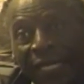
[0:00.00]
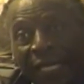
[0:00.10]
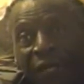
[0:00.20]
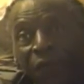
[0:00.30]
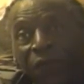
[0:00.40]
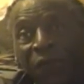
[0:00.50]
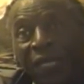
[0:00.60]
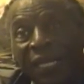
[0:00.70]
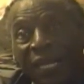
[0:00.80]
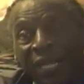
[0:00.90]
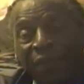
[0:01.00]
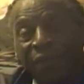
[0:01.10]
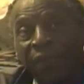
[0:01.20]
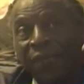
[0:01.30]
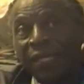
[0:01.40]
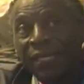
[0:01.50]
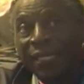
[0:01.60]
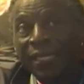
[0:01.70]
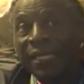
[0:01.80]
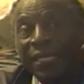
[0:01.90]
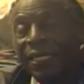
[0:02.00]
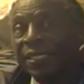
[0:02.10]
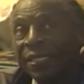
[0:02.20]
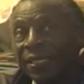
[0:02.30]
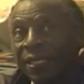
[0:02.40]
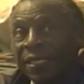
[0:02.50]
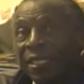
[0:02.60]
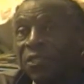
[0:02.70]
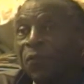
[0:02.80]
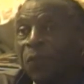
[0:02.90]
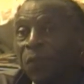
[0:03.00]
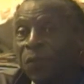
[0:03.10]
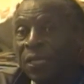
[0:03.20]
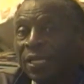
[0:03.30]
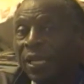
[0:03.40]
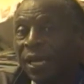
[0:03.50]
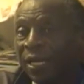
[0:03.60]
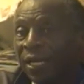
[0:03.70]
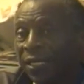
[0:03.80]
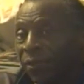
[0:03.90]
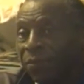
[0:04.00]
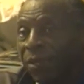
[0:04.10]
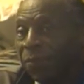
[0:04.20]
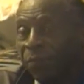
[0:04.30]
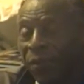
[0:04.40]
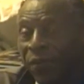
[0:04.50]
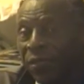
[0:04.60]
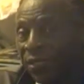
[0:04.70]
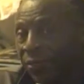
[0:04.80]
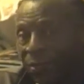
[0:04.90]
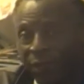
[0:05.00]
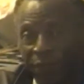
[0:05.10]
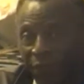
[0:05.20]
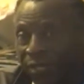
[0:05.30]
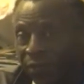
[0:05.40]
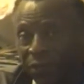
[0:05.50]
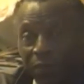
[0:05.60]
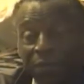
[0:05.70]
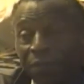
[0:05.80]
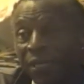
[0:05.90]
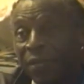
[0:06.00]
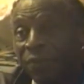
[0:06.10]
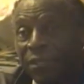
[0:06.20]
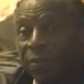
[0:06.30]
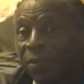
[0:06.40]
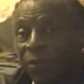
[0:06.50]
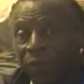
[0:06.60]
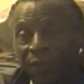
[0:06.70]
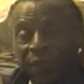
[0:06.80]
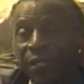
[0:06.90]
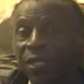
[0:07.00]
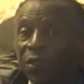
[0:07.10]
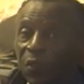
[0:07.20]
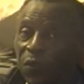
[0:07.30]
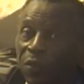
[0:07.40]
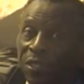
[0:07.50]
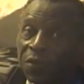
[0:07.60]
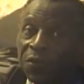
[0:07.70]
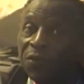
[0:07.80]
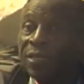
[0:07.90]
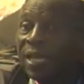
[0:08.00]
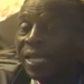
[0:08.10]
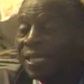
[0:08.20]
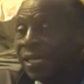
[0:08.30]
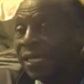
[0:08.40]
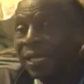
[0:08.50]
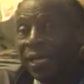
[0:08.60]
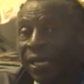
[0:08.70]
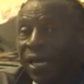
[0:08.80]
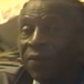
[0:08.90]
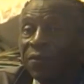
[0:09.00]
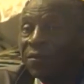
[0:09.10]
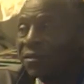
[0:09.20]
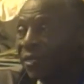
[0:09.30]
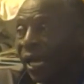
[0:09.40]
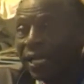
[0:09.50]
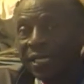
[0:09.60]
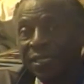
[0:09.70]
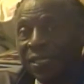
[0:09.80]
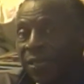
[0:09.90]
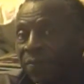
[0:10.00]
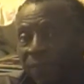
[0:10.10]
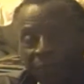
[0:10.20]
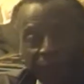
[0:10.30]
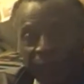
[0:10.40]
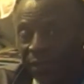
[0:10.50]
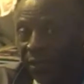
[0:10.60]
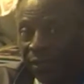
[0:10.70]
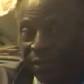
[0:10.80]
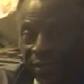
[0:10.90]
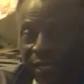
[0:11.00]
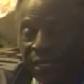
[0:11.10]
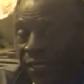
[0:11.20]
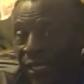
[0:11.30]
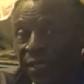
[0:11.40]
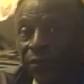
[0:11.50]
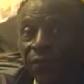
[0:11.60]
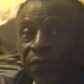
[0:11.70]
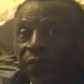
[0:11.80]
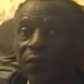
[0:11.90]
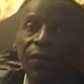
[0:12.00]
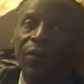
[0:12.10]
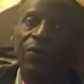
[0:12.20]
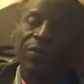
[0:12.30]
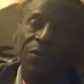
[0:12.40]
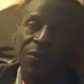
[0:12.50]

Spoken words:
and I could never think in disputing another of my parents. My father or my mother would tell me, look, do this, do the other. I wouldn't challenge them. Challenge them, look, no, I'm going to